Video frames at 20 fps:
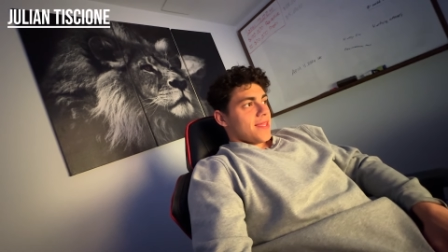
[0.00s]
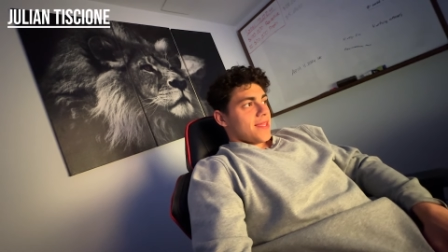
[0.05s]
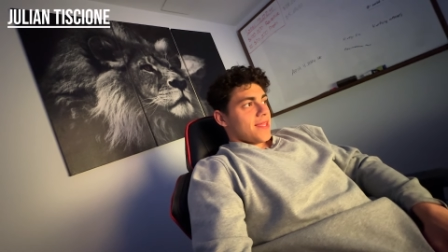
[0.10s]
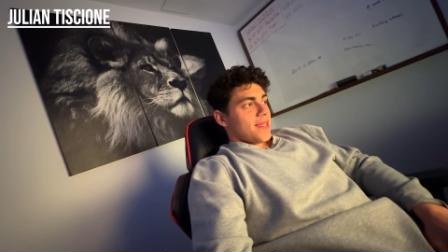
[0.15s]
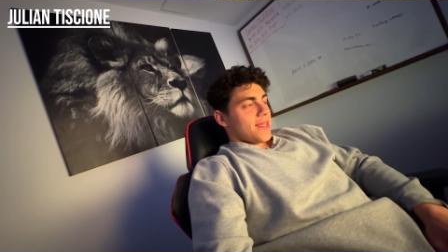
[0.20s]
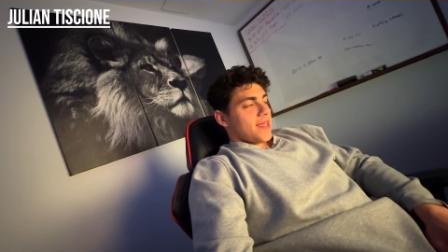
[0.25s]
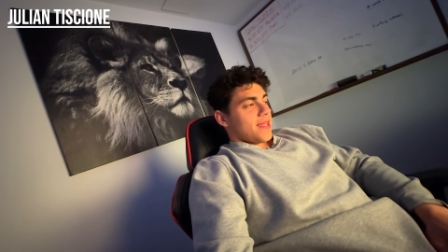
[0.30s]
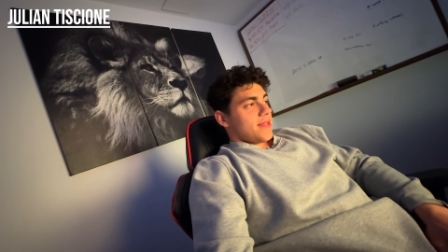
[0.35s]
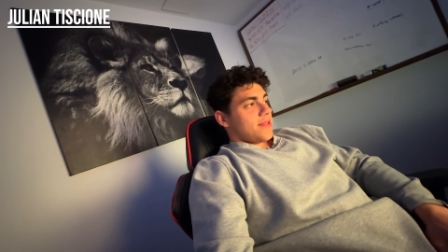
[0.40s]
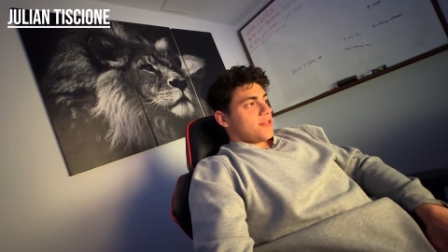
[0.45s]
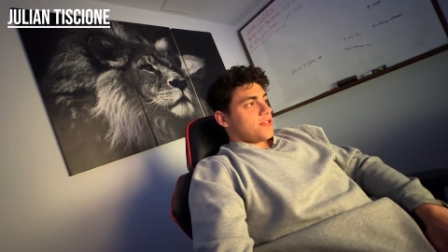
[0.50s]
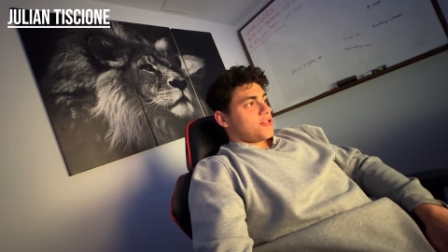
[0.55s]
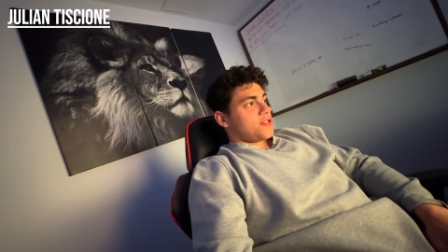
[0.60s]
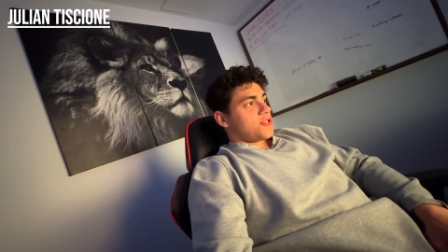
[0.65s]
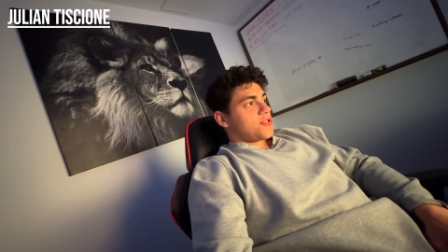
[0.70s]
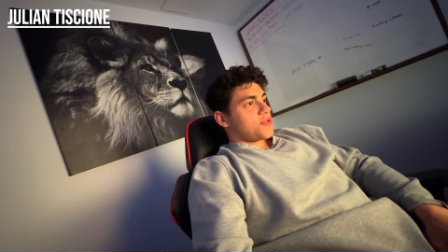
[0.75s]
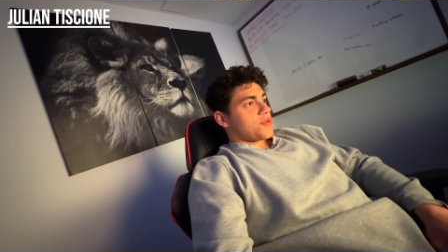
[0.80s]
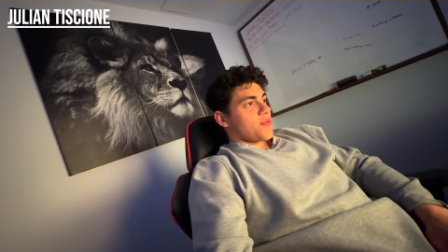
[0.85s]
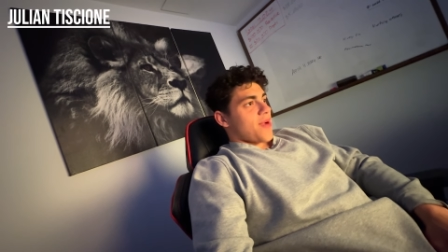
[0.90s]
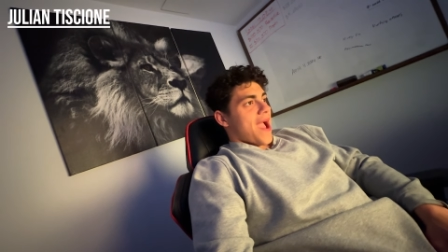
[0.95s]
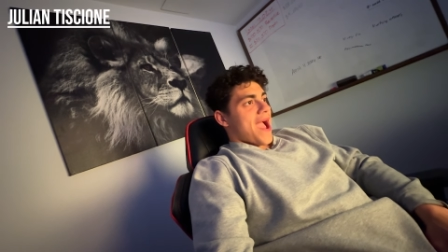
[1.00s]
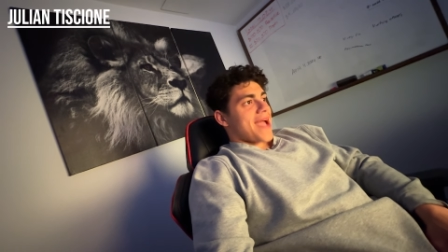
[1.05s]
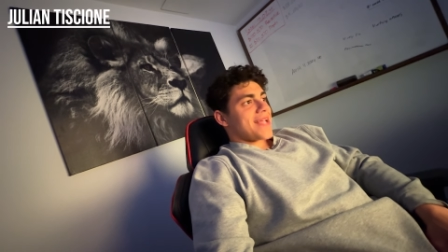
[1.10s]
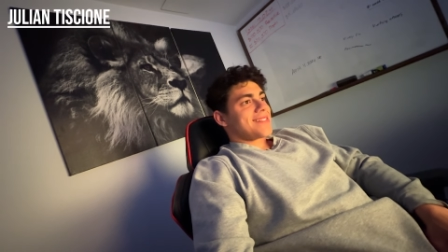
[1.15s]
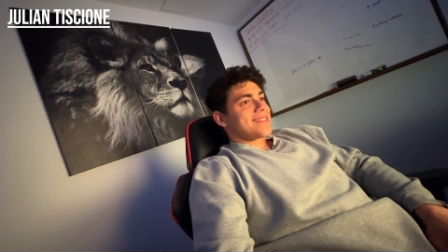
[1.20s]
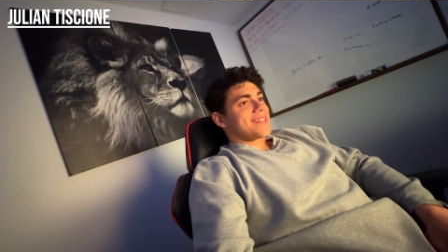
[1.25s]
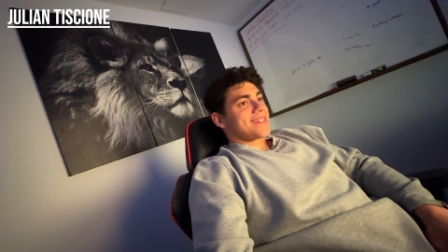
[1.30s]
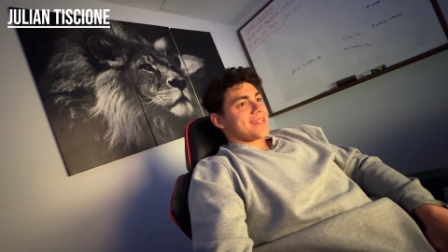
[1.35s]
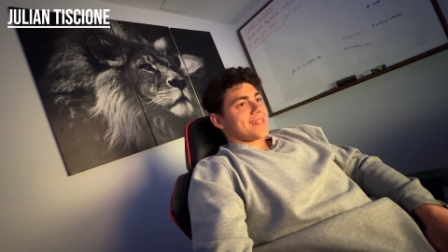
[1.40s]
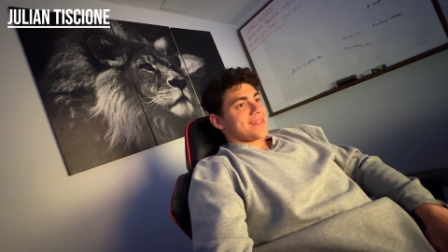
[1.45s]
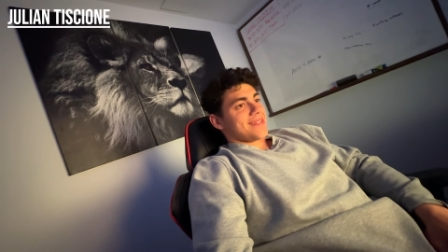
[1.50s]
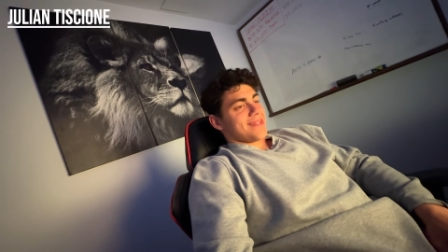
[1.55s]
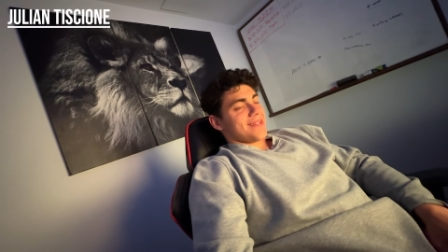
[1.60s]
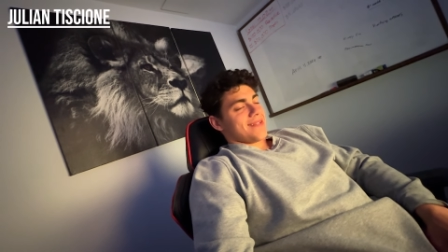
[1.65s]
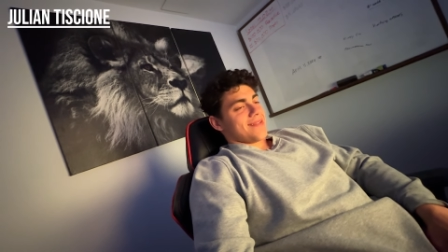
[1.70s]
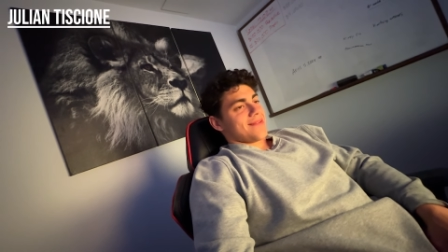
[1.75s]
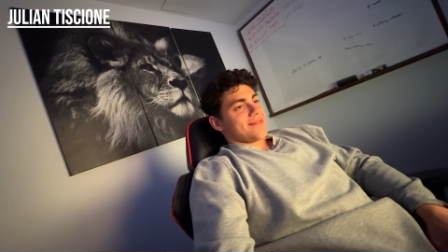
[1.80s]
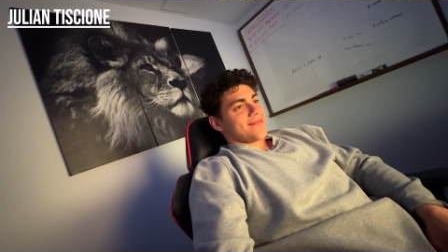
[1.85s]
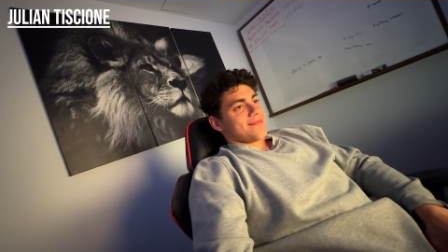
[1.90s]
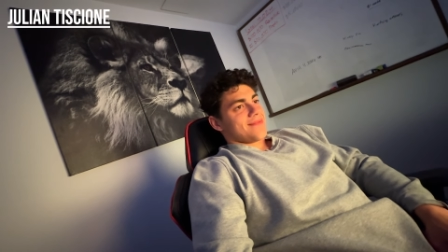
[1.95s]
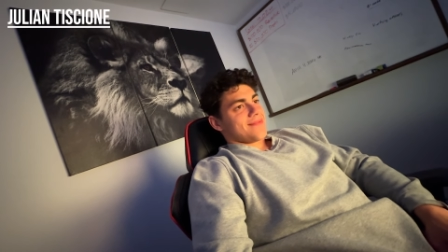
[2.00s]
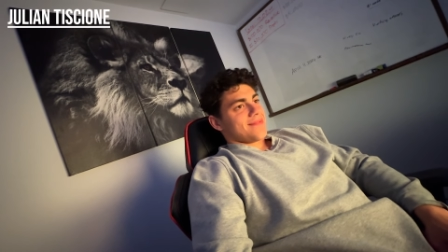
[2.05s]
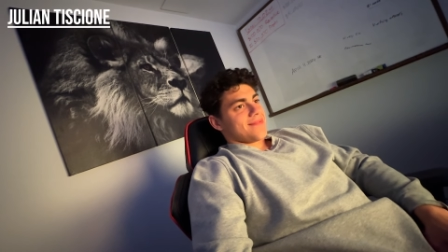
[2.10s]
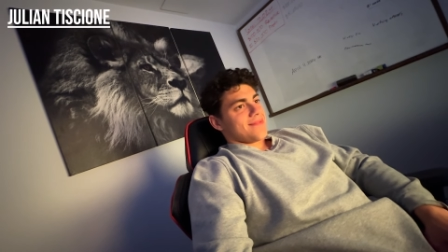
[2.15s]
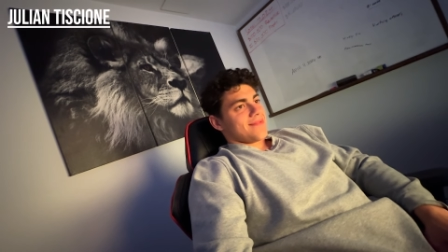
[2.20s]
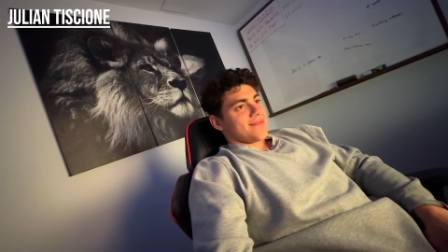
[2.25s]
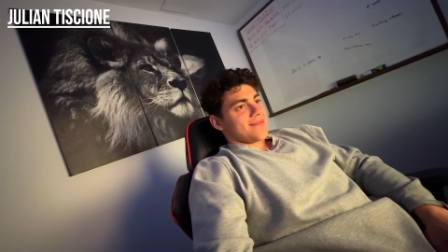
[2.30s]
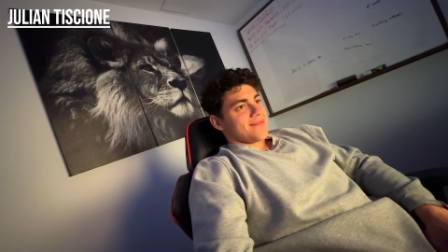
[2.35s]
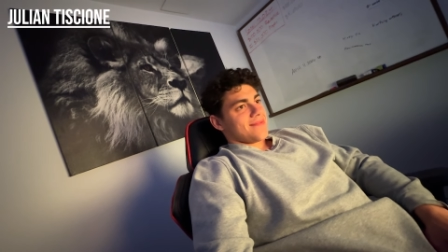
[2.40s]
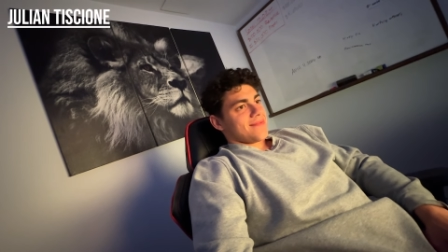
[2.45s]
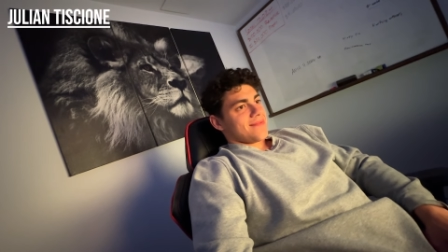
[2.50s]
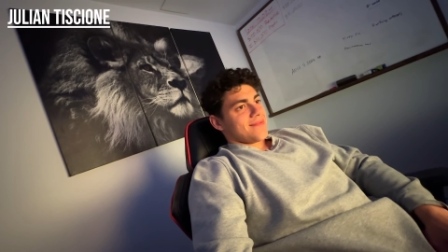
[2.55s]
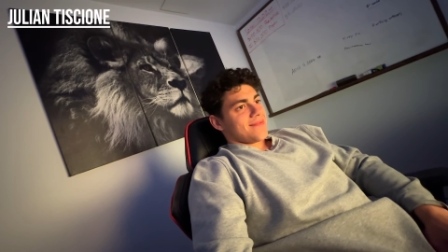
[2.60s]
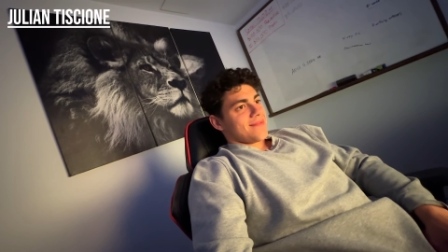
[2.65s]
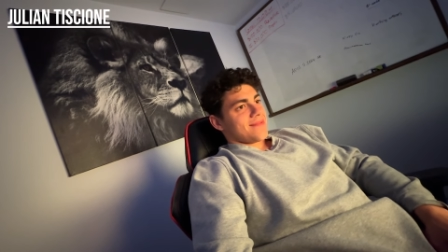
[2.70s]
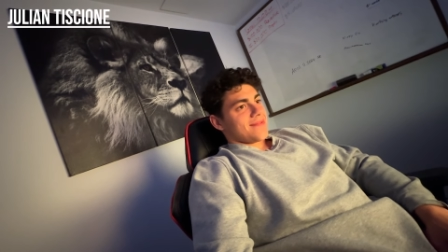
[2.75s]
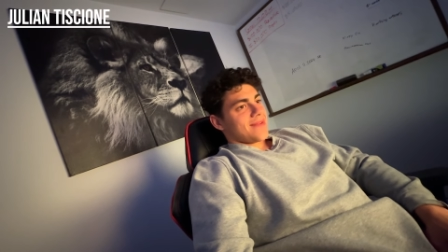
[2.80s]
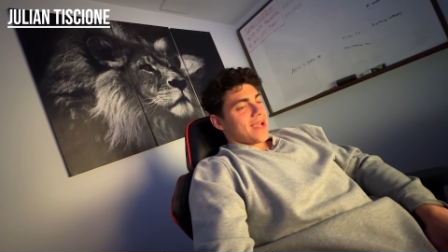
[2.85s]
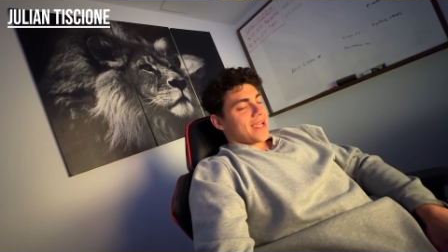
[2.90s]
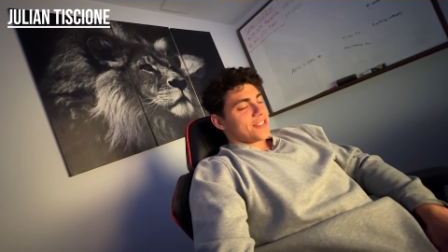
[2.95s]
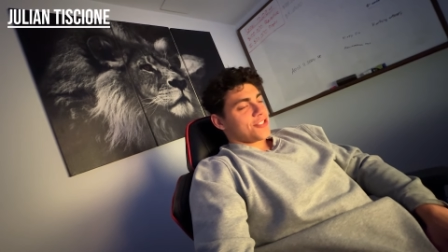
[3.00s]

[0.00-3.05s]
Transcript: it drastically, I